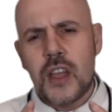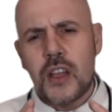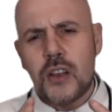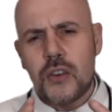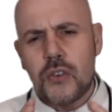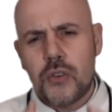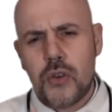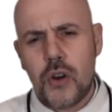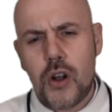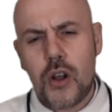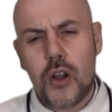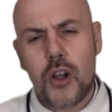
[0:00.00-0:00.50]

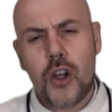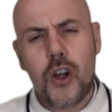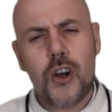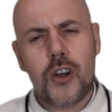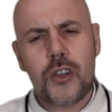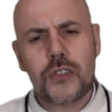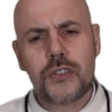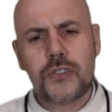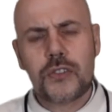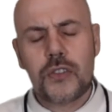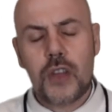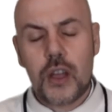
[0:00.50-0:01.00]

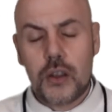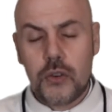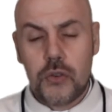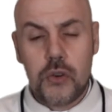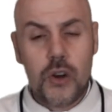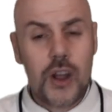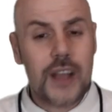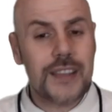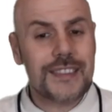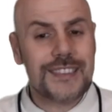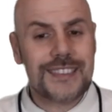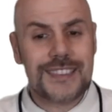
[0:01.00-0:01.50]

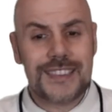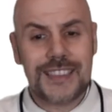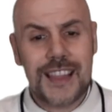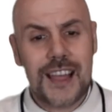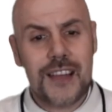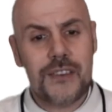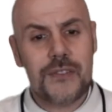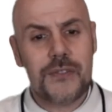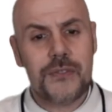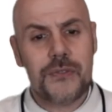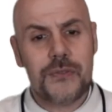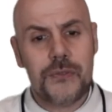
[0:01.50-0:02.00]
Christ's
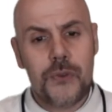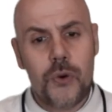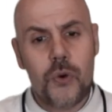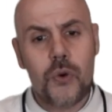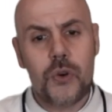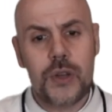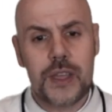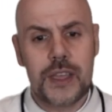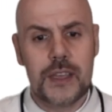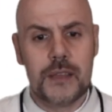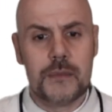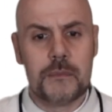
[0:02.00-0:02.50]
love for
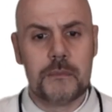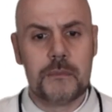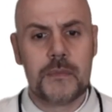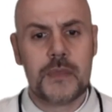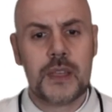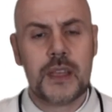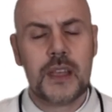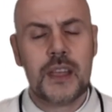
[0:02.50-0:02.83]
him